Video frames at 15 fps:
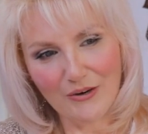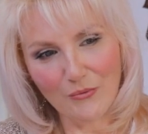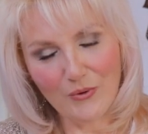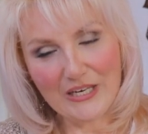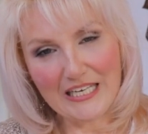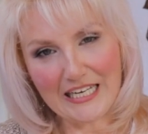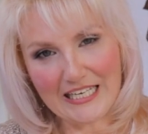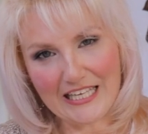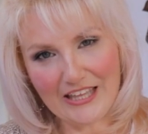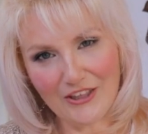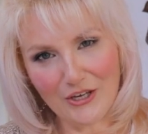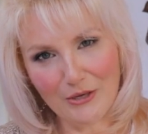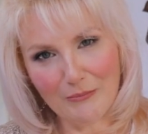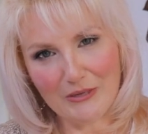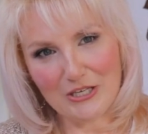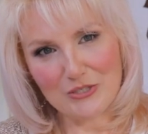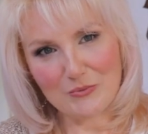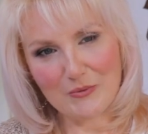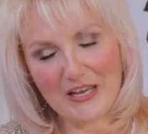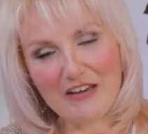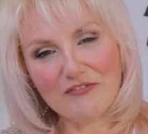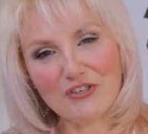We're lucky though, because
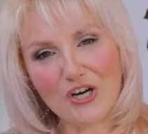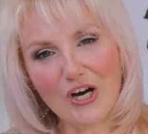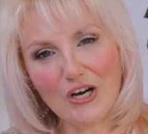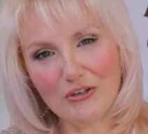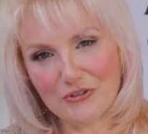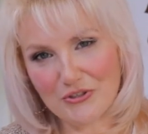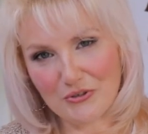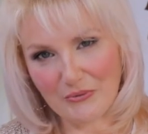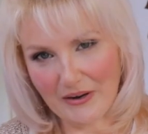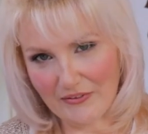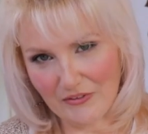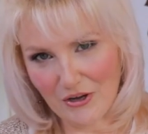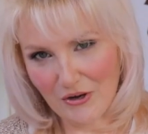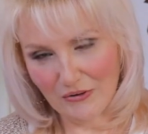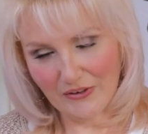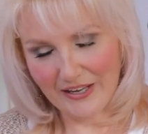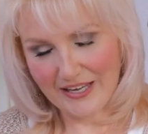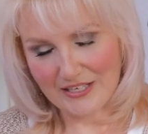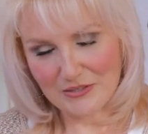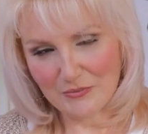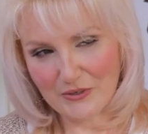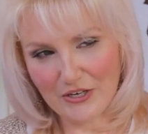we have tiles throughout the whole
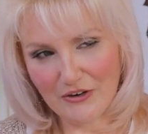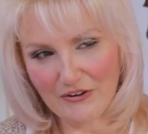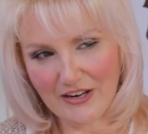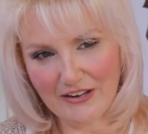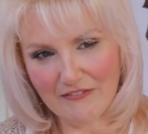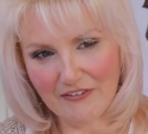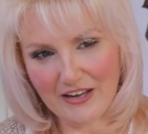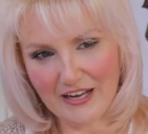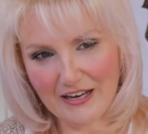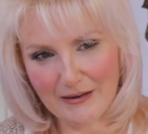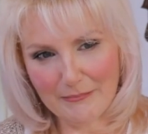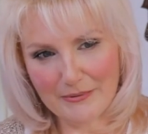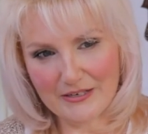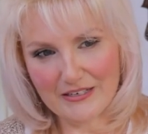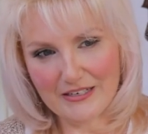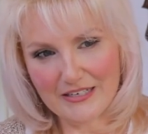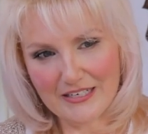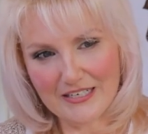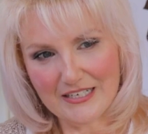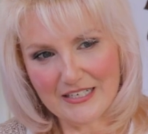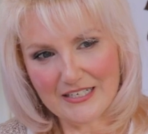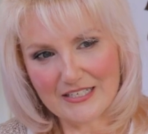house. We don't have carpet.
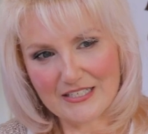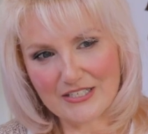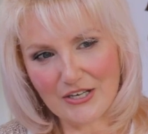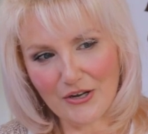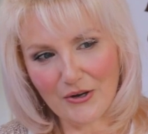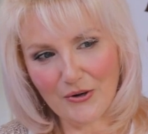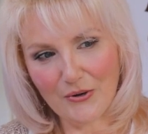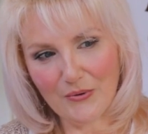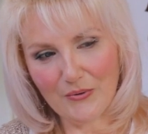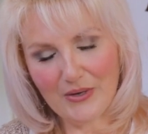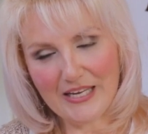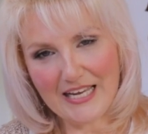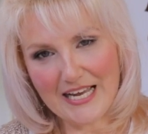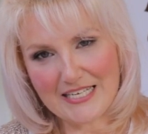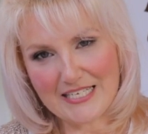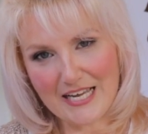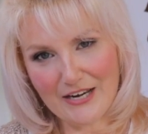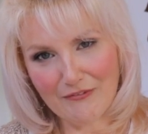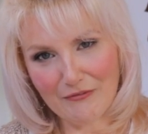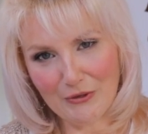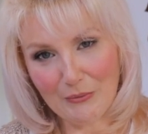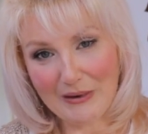So he has had
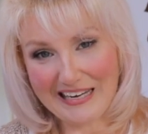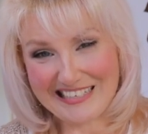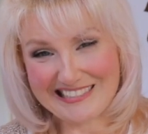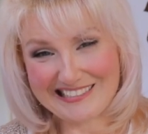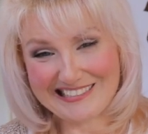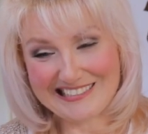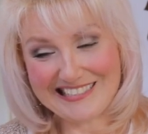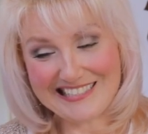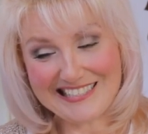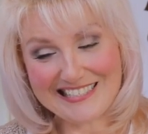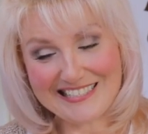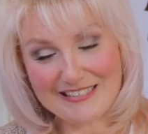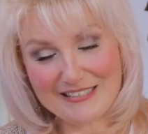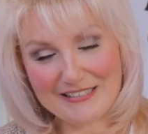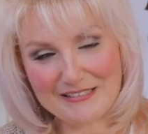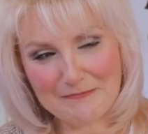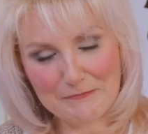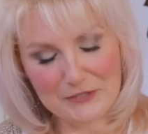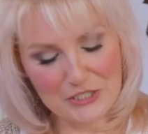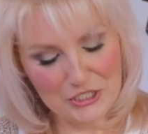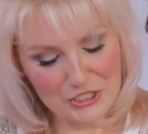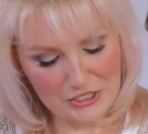a few accidents,
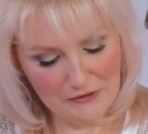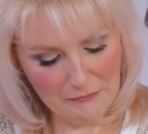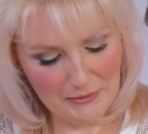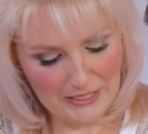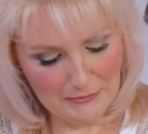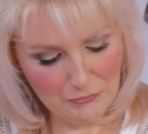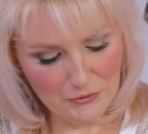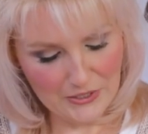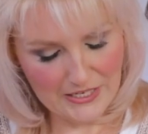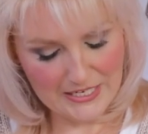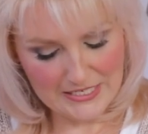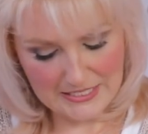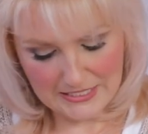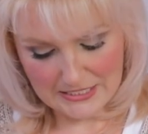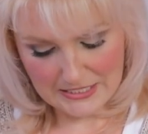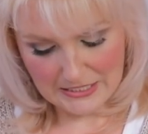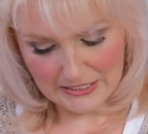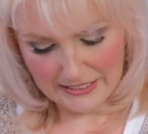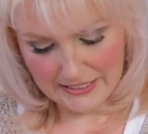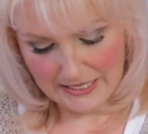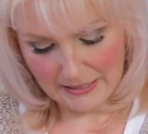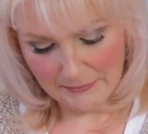which have been pretty easy to
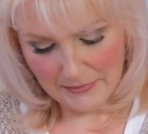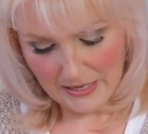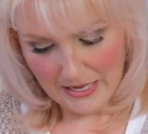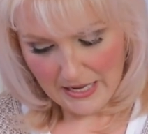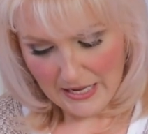clean up.